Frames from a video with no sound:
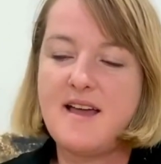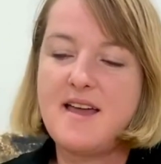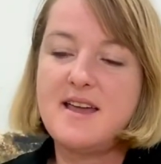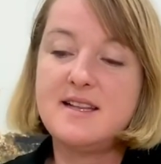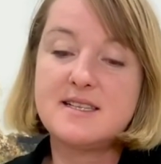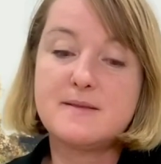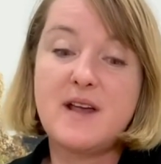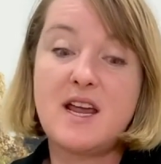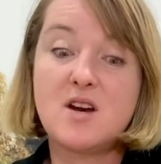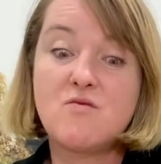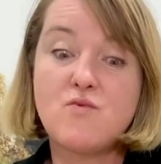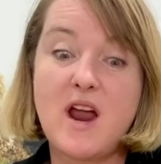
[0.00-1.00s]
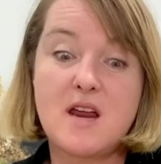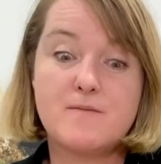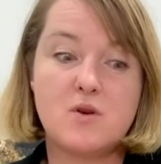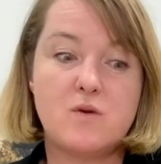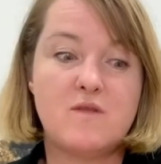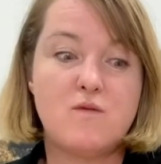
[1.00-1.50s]
It's made a
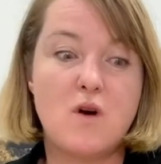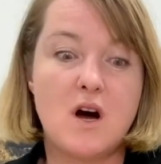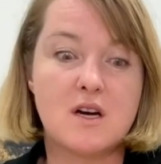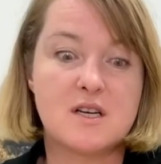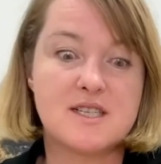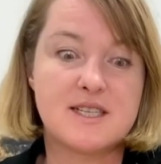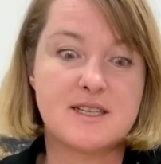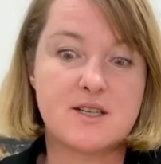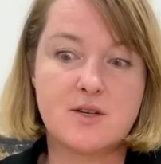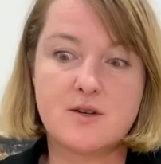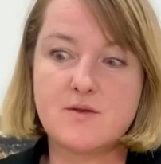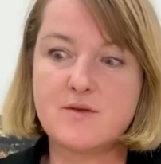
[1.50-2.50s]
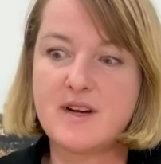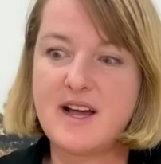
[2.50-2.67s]
rainbow of water too.